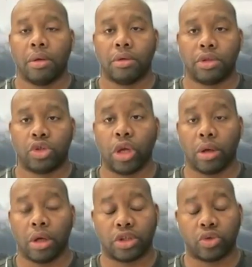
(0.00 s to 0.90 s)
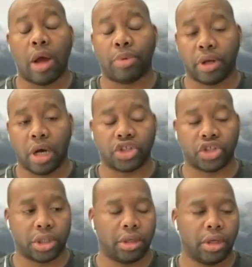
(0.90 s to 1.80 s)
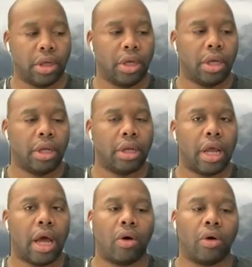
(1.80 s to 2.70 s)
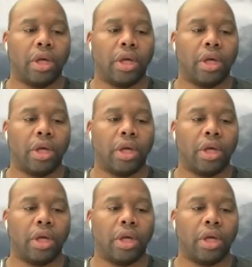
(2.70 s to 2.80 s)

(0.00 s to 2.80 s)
swine production. Now,